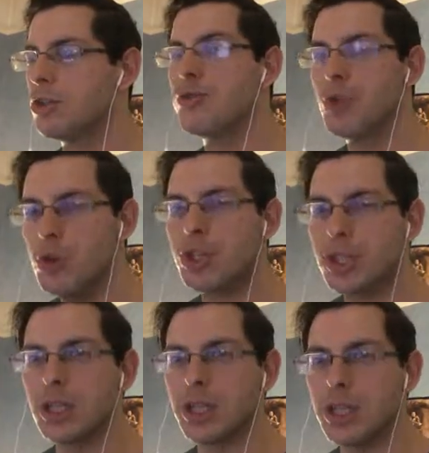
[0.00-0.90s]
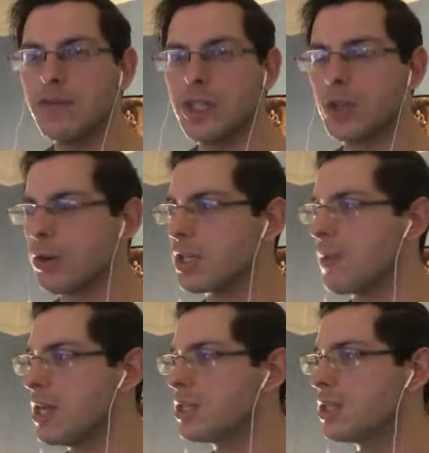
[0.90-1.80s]
crucial inventory
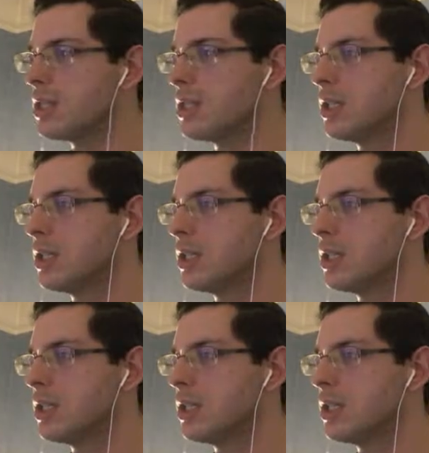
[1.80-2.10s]
space,